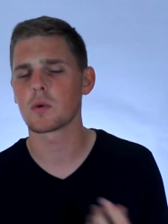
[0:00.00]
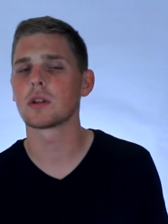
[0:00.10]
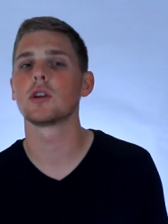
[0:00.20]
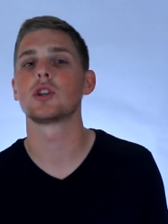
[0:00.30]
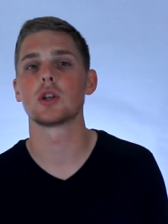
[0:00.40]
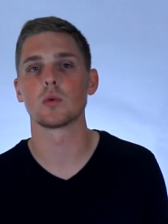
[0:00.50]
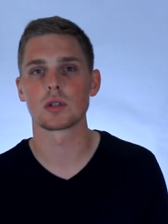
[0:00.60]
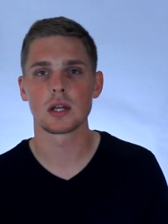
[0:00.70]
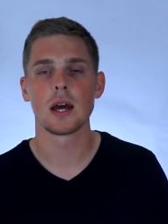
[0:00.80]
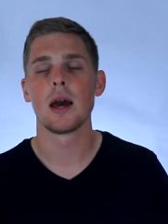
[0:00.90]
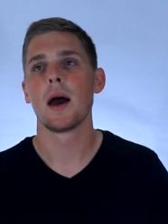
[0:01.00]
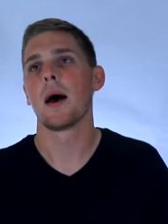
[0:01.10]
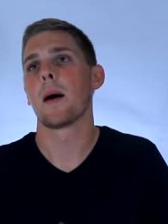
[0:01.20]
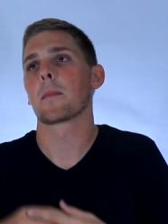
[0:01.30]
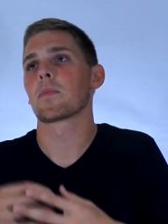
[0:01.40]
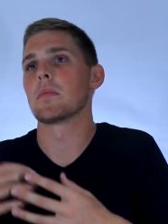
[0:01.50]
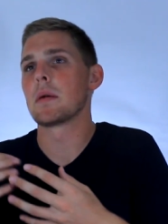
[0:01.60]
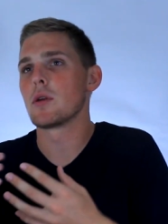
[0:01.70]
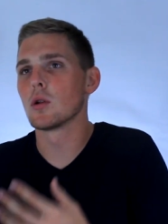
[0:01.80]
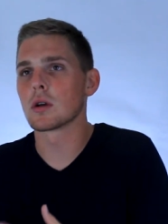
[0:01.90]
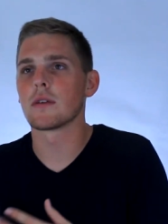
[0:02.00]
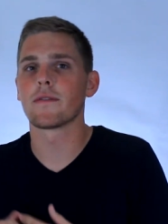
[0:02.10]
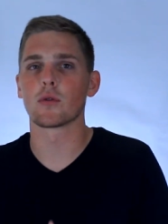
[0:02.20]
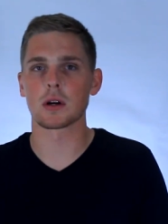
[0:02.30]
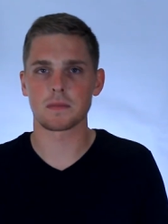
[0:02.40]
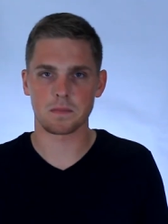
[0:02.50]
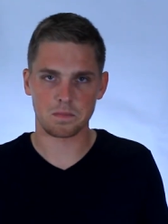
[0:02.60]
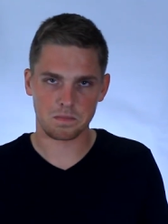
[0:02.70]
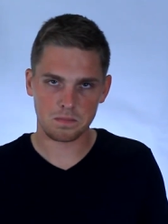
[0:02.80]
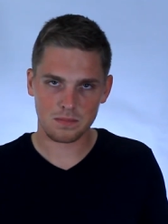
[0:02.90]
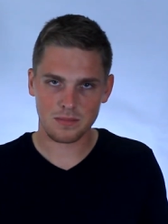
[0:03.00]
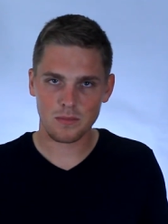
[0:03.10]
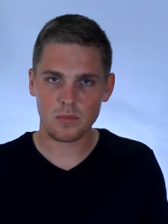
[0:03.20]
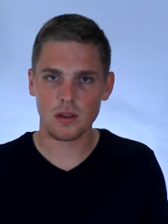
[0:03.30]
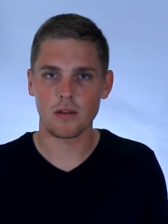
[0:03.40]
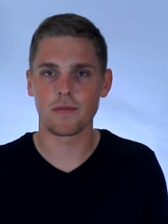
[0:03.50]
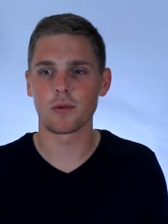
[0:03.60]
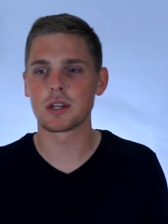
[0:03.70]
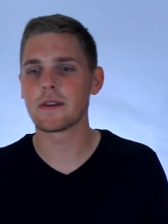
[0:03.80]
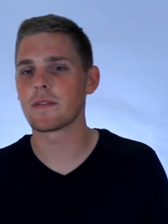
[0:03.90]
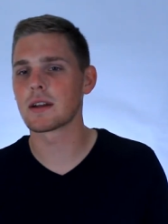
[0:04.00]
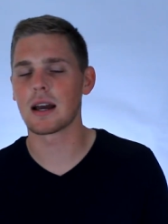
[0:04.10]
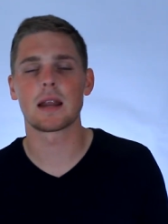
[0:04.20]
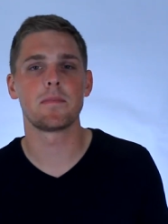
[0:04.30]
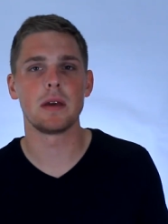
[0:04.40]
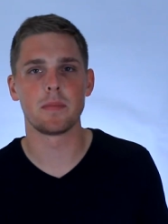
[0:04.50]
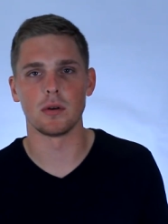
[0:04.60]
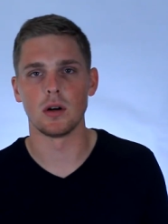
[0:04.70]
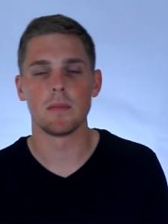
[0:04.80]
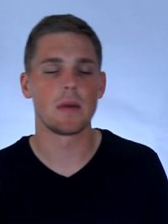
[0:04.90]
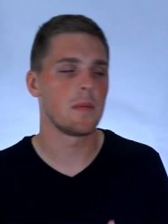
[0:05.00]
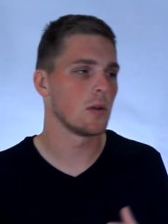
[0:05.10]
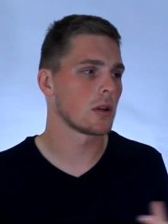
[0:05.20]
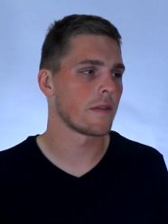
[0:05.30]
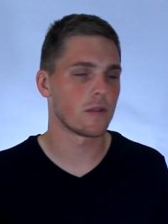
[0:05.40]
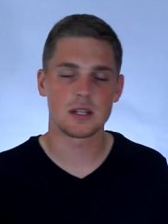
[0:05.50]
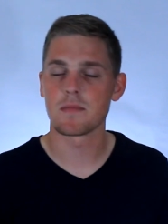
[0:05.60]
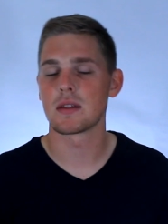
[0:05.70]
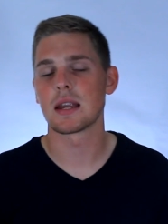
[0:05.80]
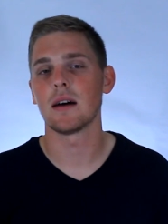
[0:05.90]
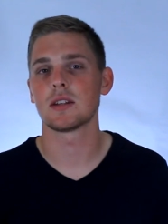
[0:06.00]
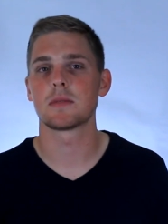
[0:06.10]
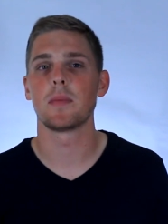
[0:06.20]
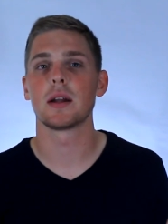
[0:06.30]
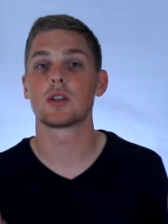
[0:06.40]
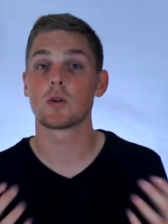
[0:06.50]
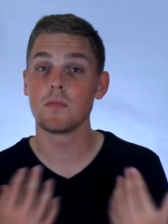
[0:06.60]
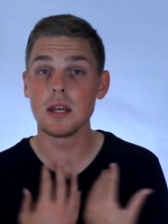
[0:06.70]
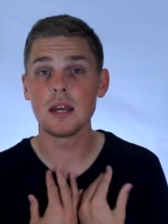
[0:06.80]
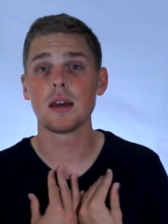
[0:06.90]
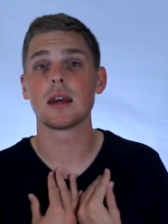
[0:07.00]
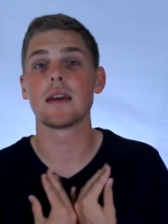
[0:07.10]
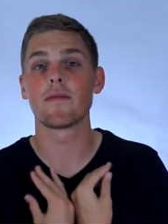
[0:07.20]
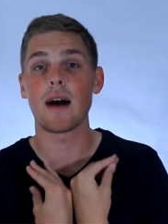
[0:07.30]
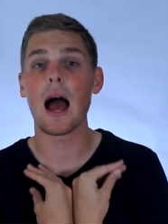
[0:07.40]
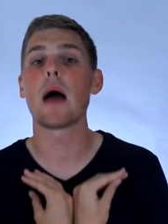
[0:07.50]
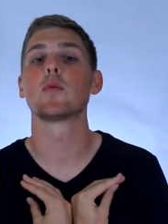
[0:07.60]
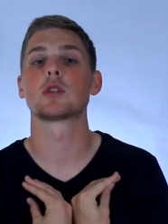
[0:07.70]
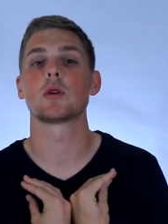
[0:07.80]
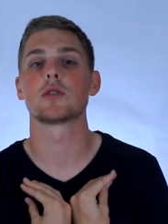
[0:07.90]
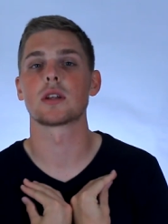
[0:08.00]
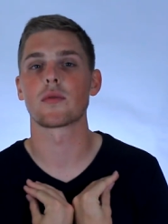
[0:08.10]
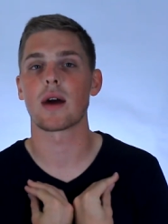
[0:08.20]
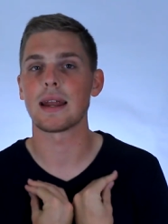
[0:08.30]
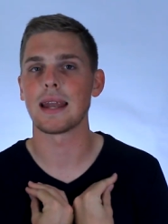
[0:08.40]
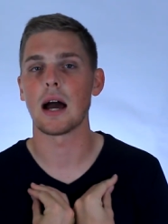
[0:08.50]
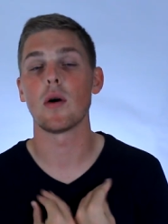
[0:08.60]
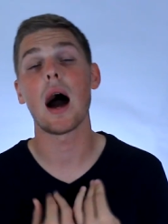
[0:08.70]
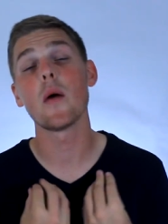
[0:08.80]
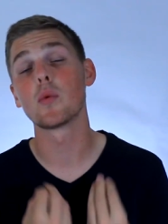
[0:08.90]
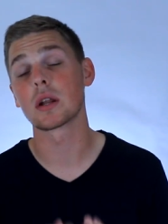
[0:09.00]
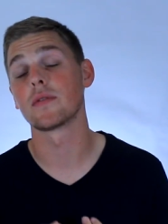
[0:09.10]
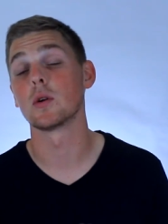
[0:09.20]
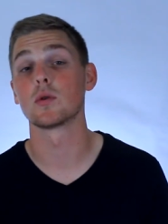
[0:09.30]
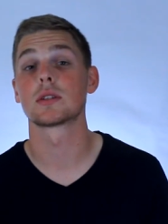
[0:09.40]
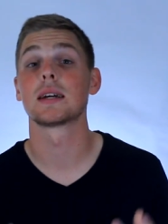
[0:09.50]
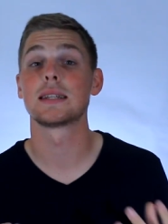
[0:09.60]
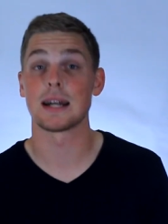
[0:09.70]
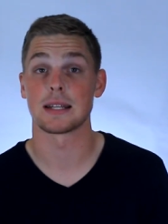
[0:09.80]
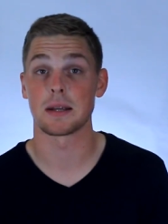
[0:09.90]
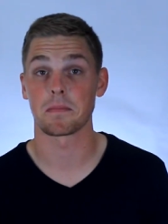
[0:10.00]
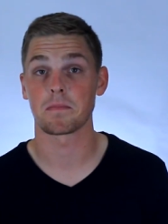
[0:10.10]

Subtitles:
one you choose. Maybe you're looking for different kind of people. Maybe you're looking for something else. But to me, if I was using it right now, I would have used Tandem.